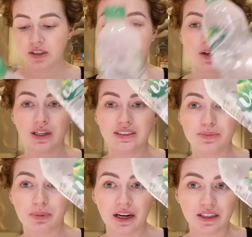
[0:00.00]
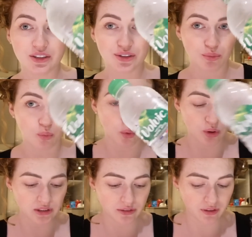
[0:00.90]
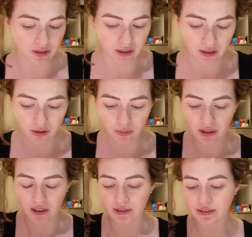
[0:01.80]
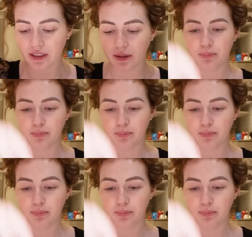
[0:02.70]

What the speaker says: So I did buy some water for now, and I